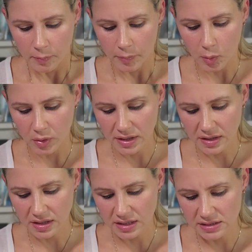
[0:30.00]
But one of
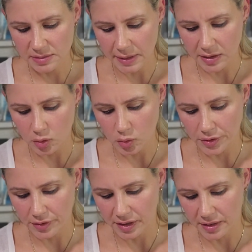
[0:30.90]
the things about
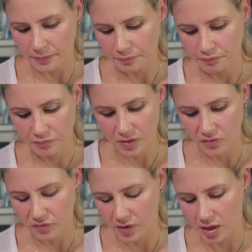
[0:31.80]
ordering
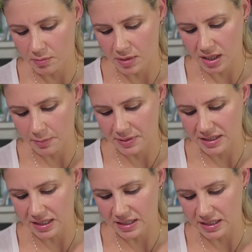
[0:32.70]
from a company
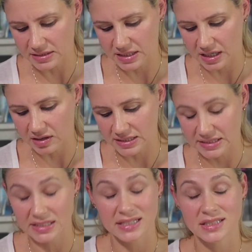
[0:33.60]
like YesStyle is
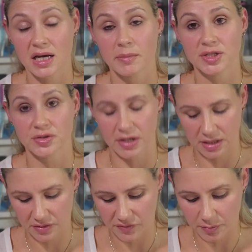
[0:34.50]
it is coming
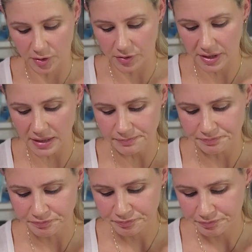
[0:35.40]
directly from Korea.
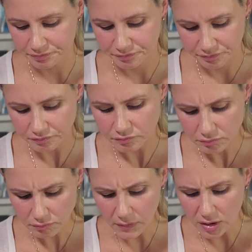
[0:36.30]

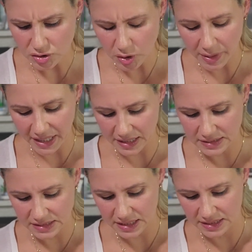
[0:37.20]
So it can
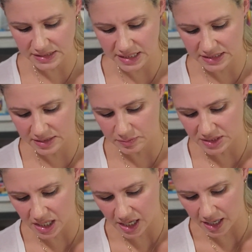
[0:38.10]
take some
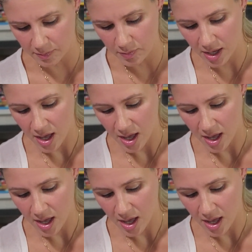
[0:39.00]
time.